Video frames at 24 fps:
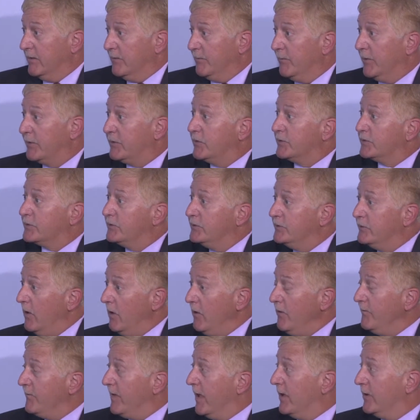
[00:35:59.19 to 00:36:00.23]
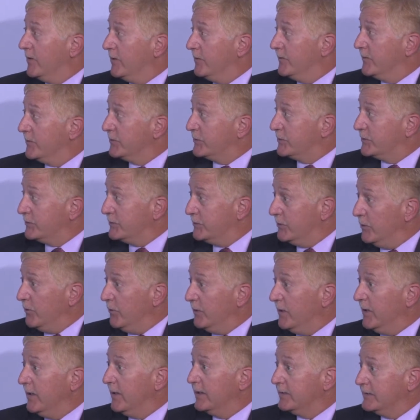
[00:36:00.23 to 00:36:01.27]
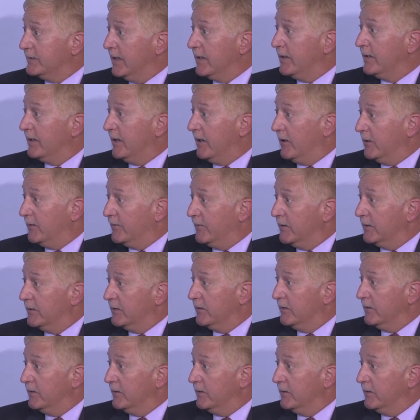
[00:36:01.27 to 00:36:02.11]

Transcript: But there's no value for stewarding and taking care of it.